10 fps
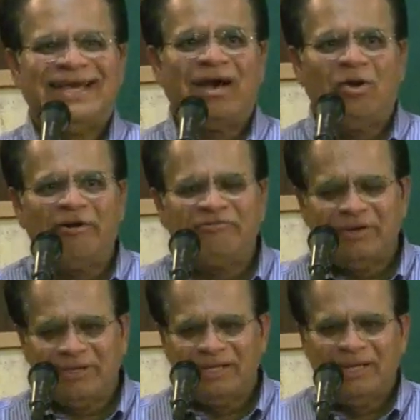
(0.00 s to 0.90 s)
How
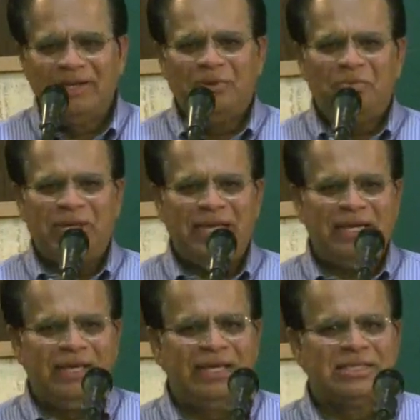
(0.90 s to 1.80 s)
often
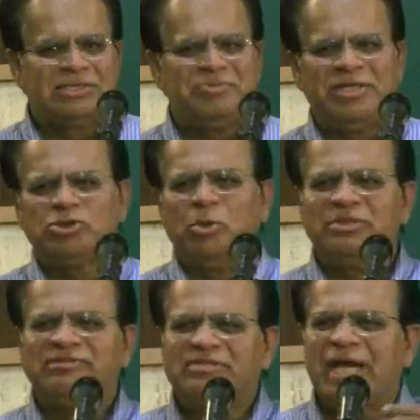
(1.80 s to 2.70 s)
we spend so
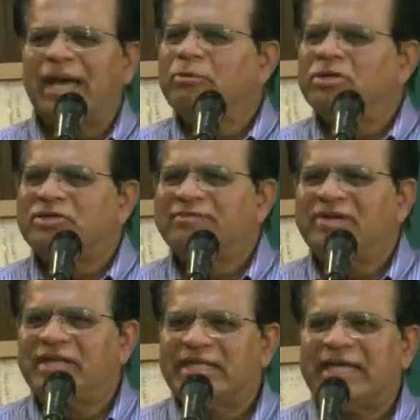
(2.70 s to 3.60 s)
much of time on
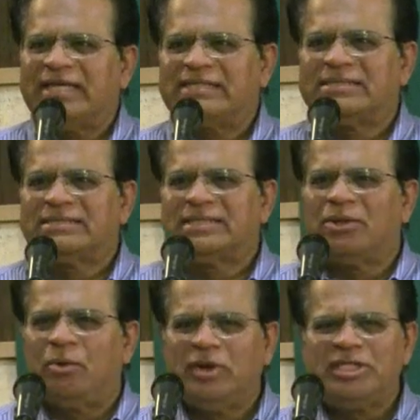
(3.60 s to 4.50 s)
trivial things.
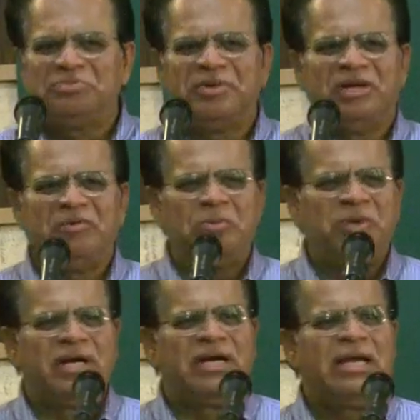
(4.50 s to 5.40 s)
The Holy Spirit,
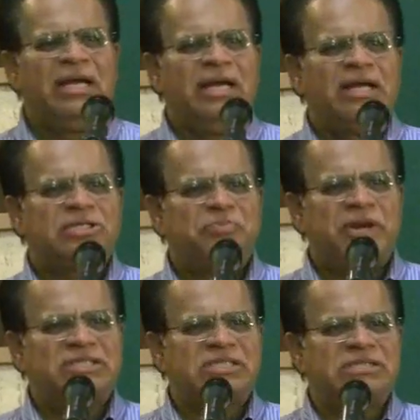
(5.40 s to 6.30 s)
when we are in His
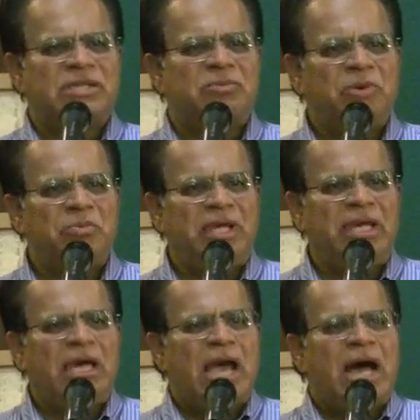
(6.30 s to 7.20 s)
presence and when
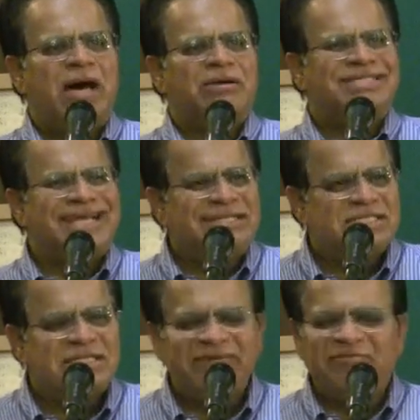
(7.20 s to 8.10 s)
we are
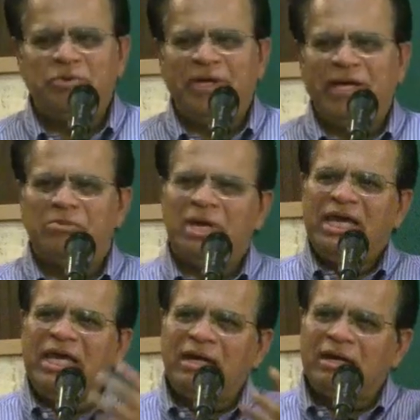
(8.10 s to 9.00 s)
sensitive to Him,
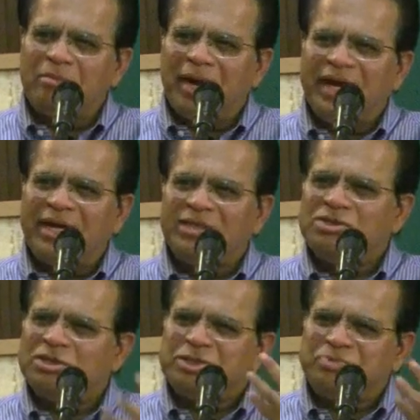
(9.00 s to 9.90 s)
He'll remind
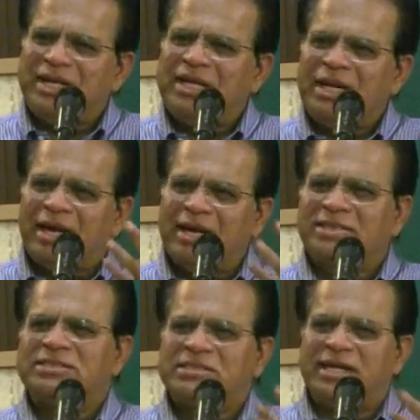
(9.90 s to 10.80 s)
us you're spending
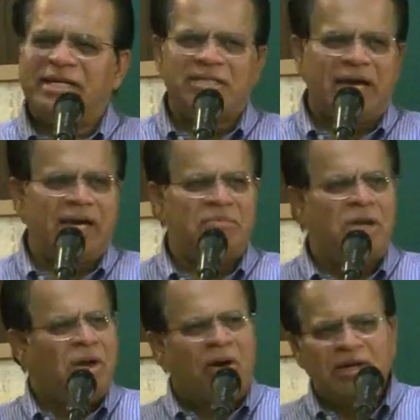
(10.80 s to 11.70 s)
unnecessary
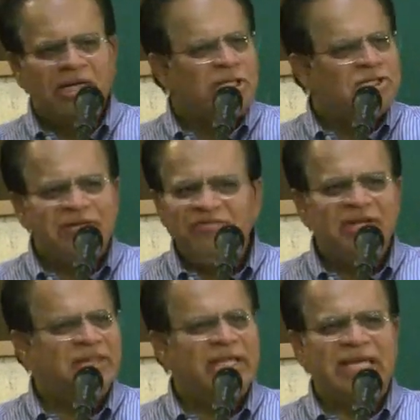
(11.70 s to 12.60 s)
time on
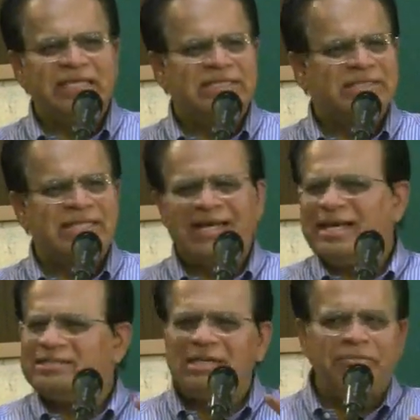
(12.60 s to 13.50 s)
trivial things.
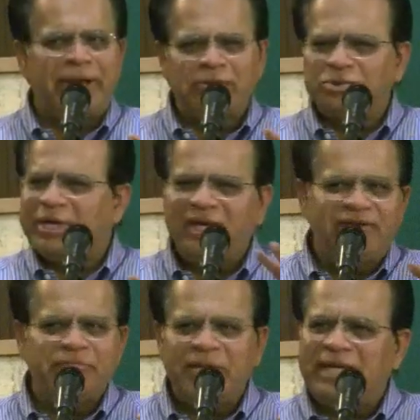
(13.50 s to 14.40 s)
That doesn't amount to a
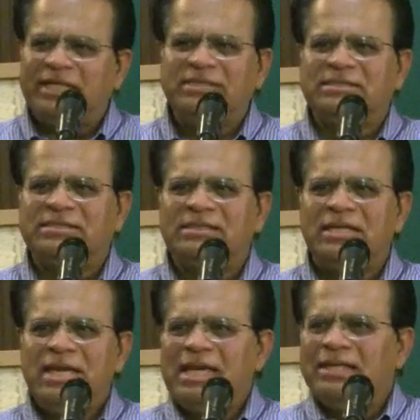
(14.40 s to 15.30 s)
hill of beans.